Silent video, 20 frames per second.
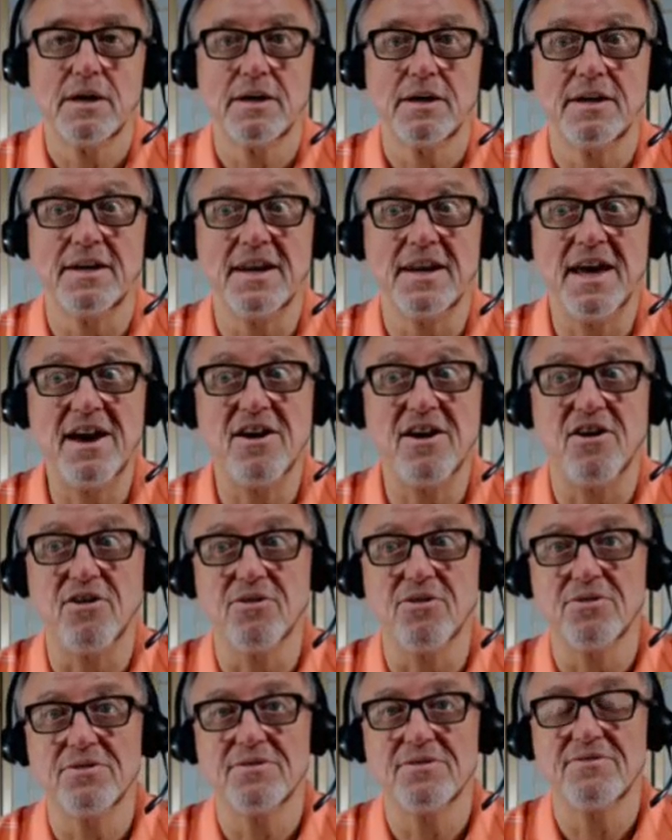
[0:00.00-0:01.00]
Now,
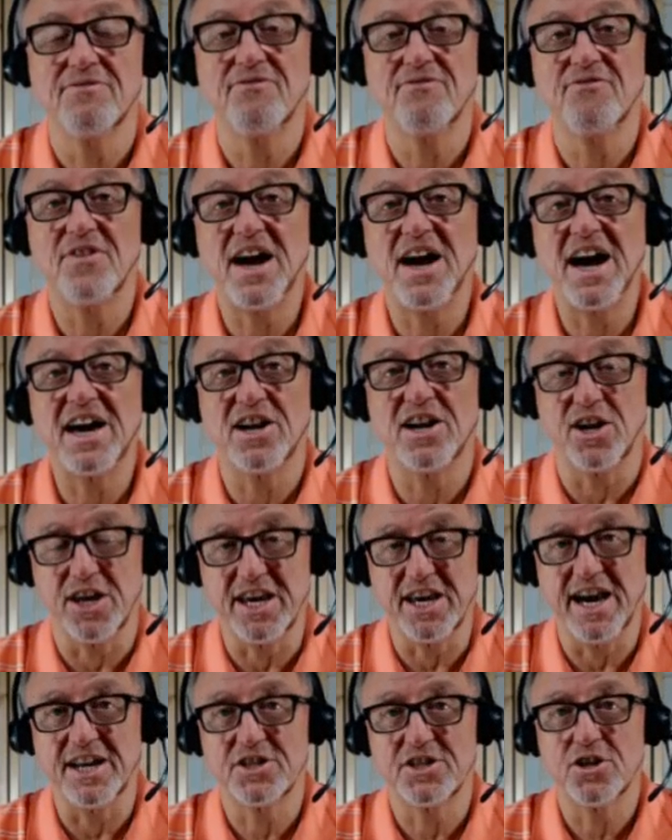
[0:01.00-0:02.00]

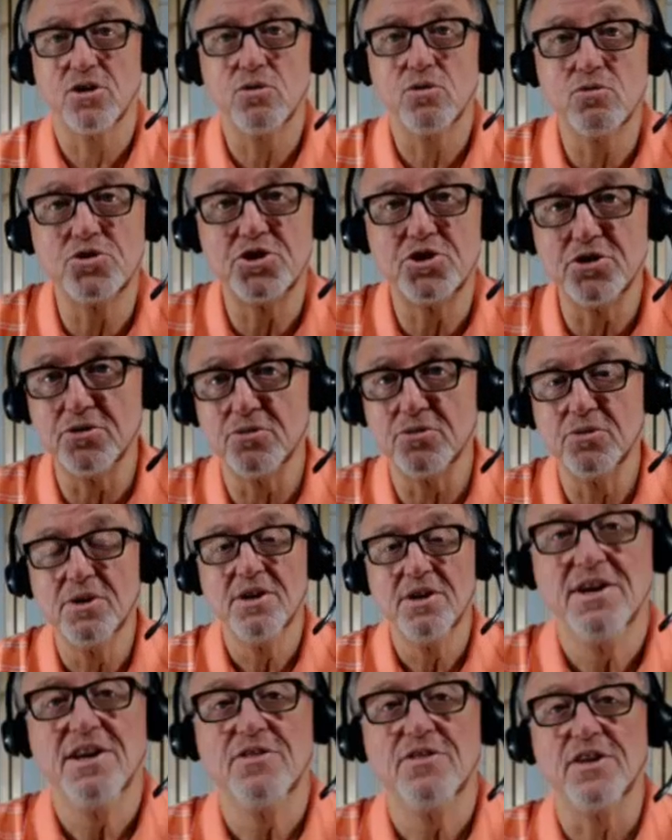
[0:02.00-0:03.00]
finally, I told you
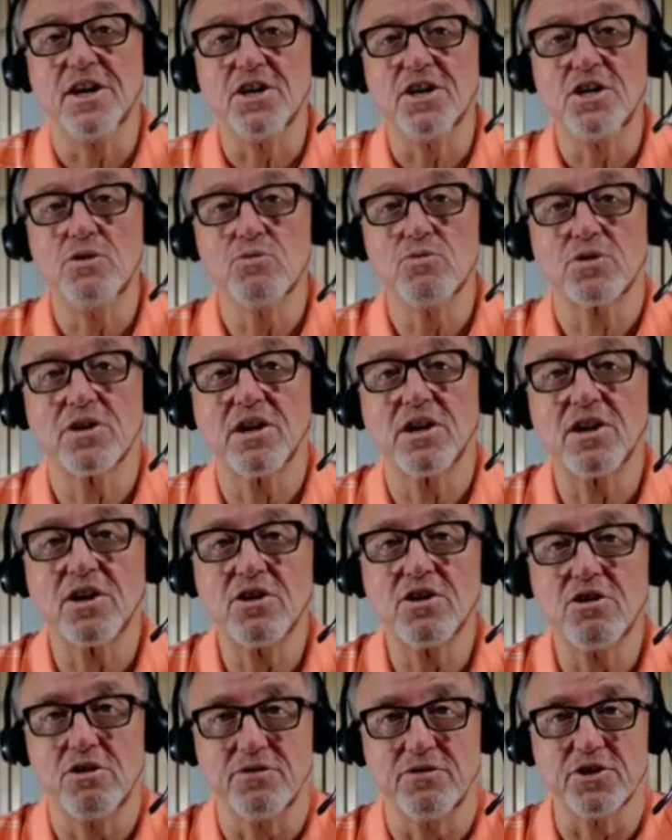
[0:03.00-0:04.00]
that you were going to
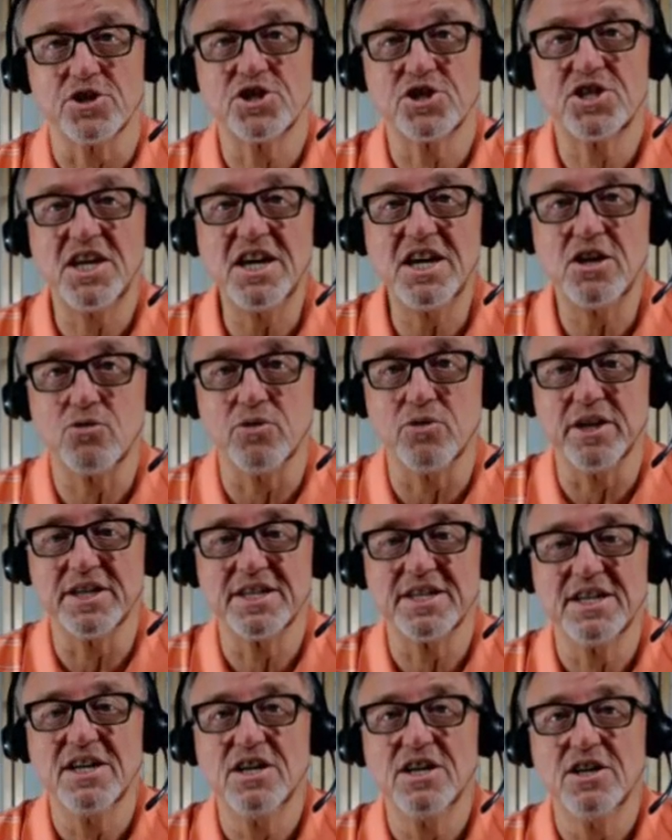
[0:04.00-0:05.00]
learn the
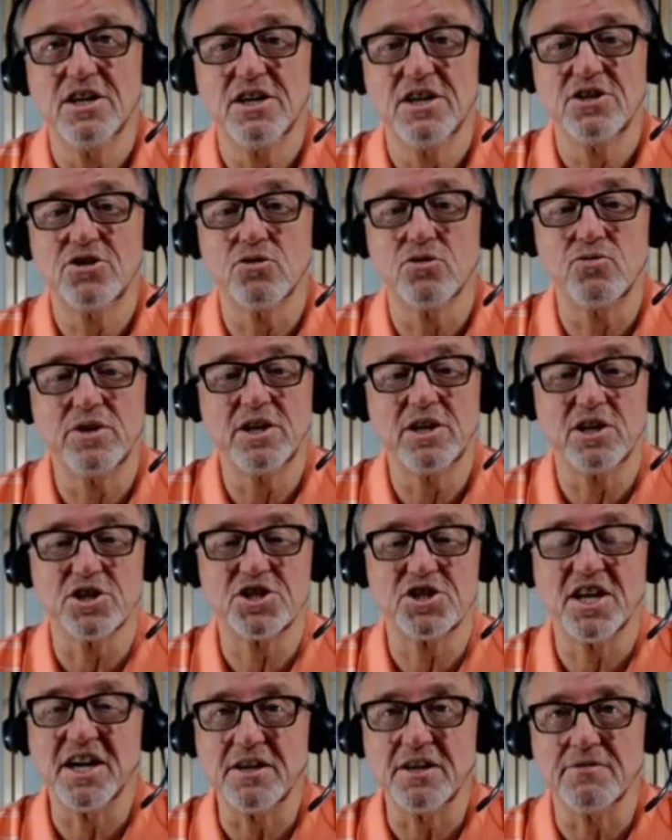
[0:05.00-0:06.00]
secret to real
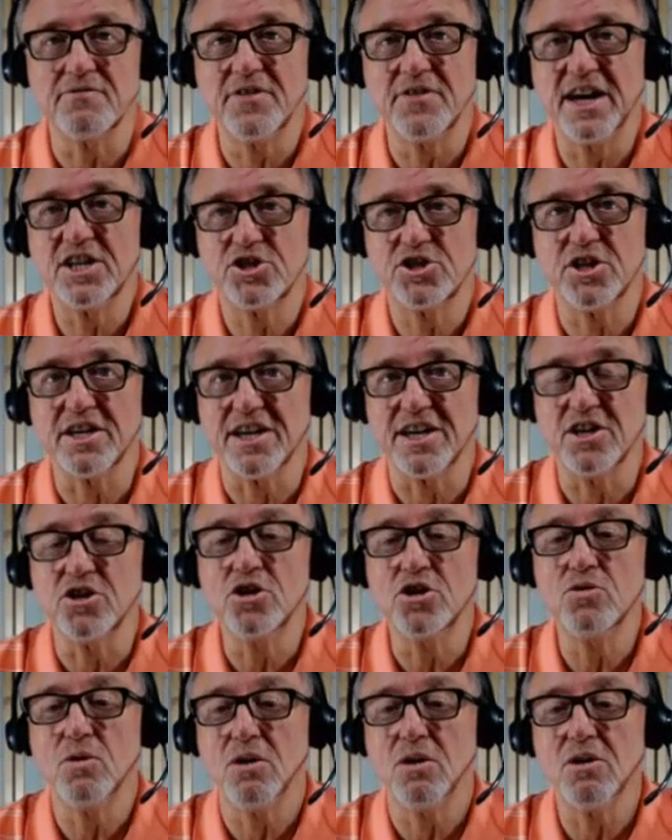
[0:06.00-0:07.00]
estate investing, and
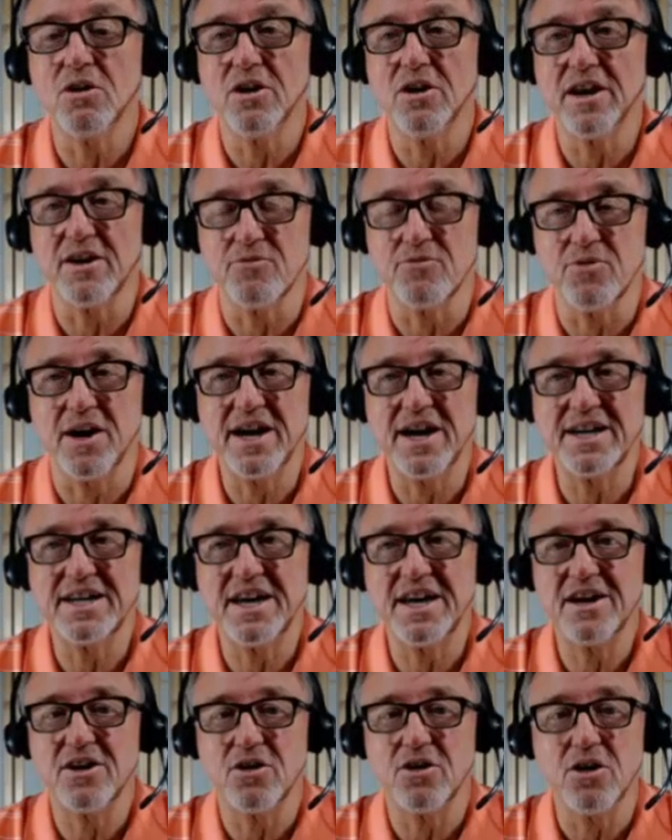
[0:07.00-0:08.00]
you are, and right
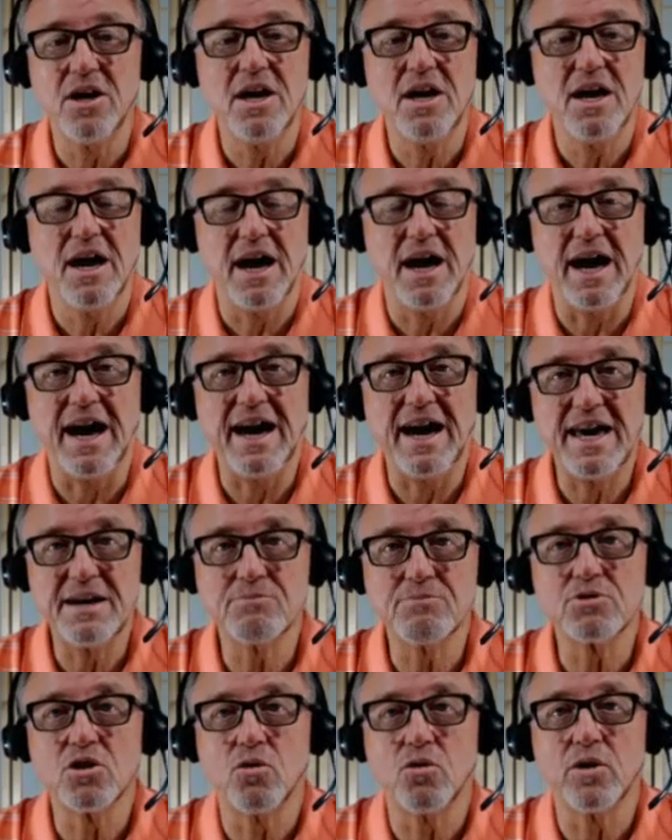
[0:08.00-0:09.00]
now I
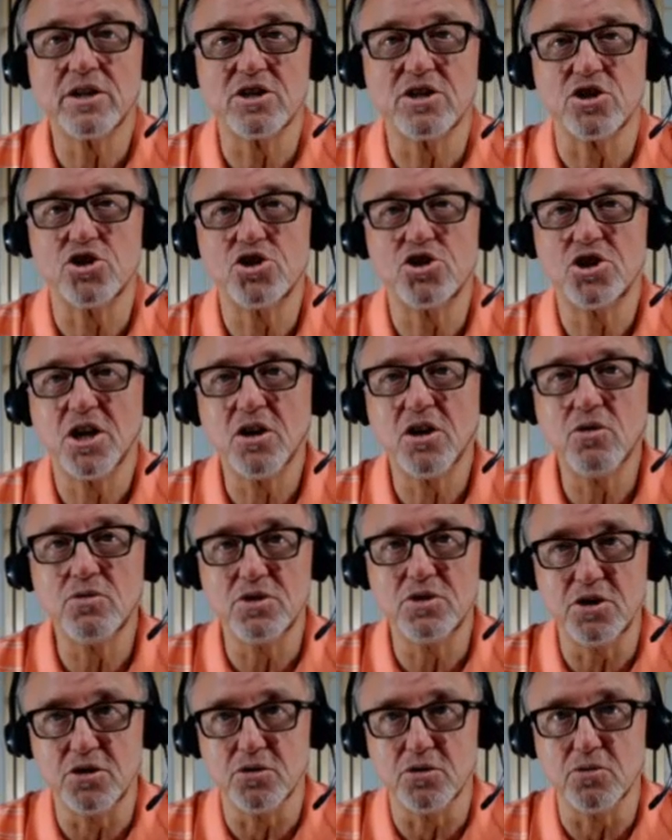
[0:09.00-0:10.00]
am going to show
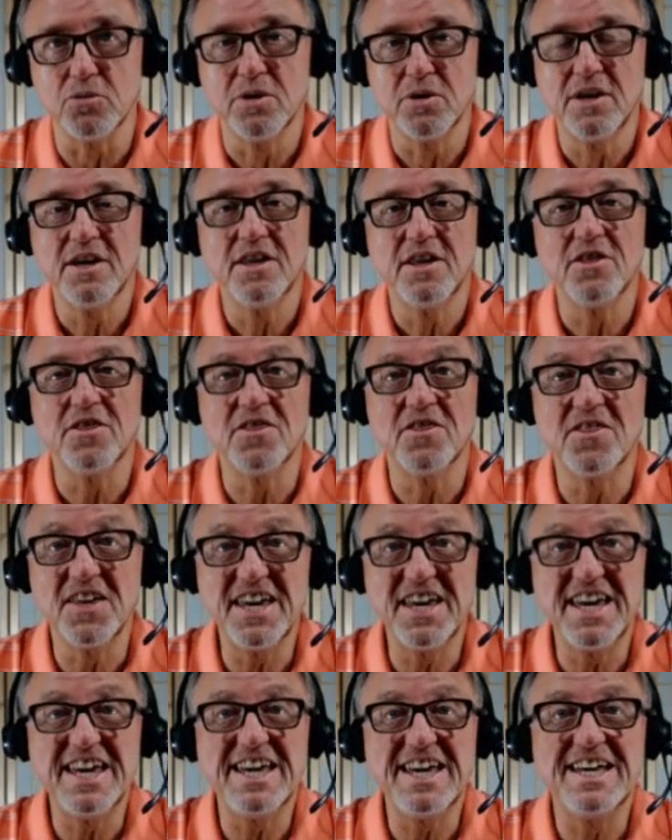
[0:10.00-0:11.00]
you
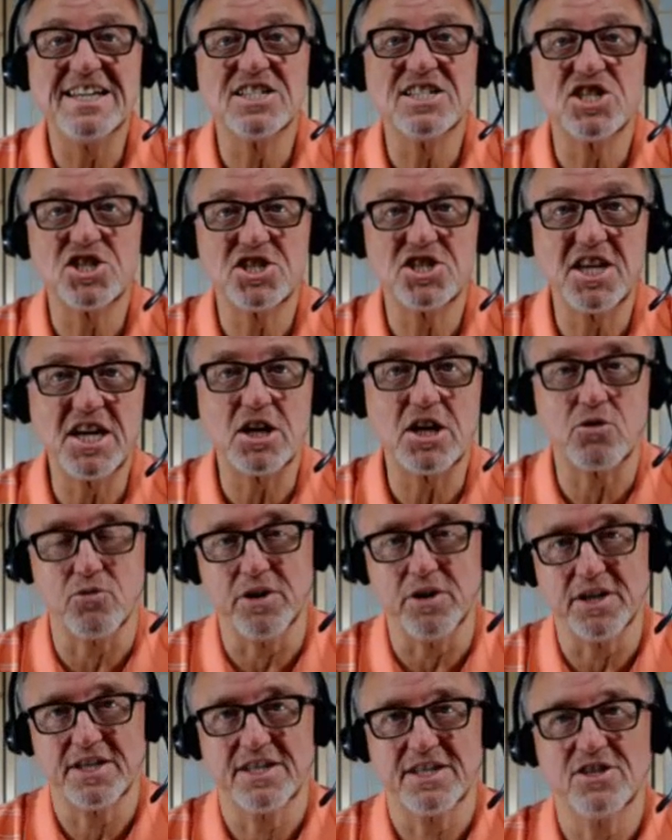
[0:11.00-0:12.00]
the
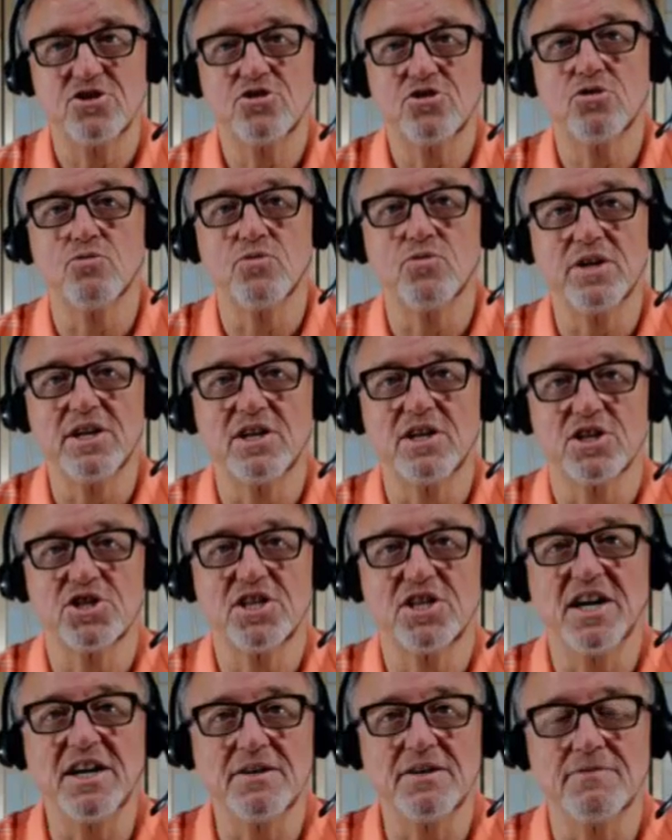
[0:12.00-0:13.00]
secret to real
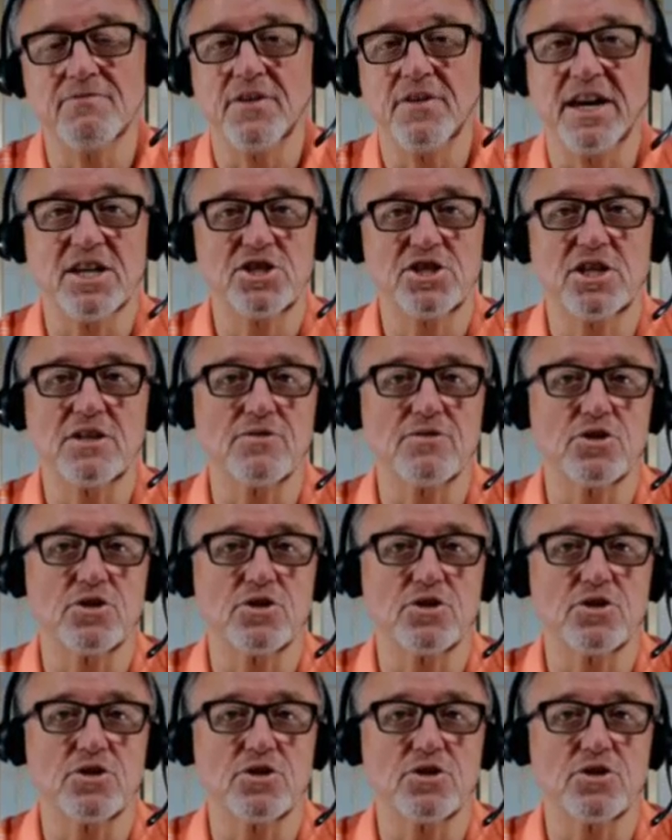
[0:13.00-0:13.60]
estate investing.